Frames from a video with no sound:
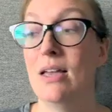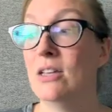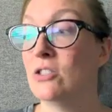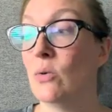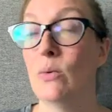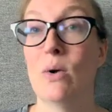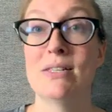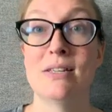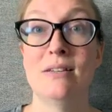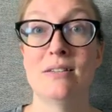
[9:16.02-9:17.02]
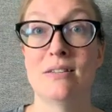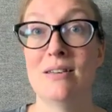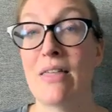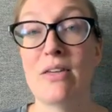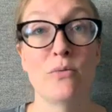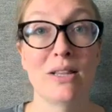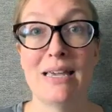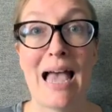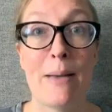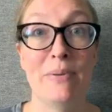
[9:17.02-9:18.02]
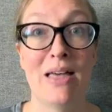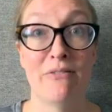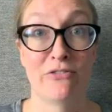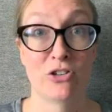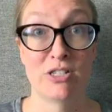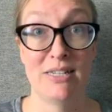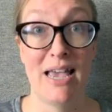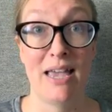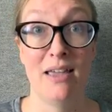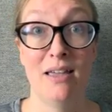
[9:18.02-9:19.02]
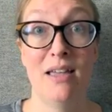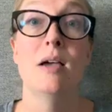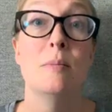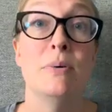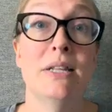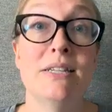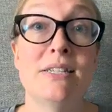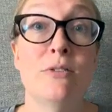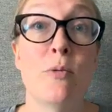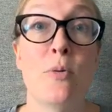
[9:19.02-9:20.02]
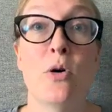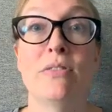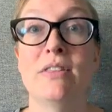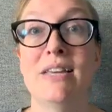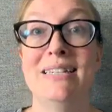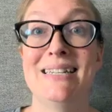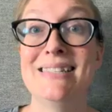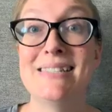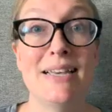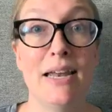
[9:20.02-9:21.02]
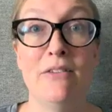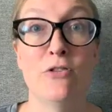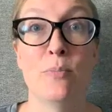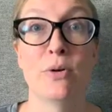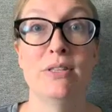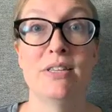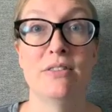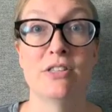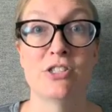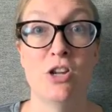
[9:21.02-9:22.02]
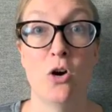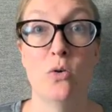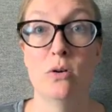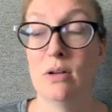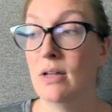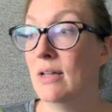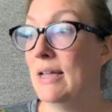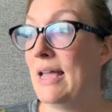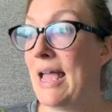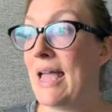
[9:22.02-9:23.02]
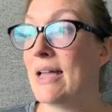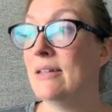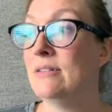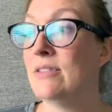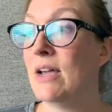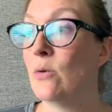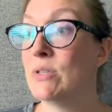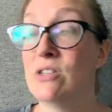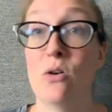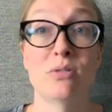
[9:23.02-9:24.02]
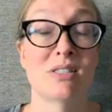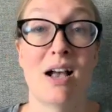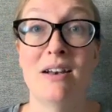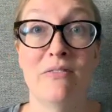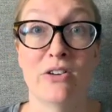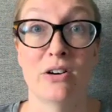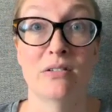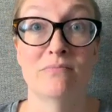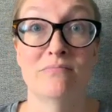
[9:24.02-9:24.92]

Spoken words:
So nothing really happened that first day. Police did report that they didn't see any footprints in the snow, and there was no sign of her.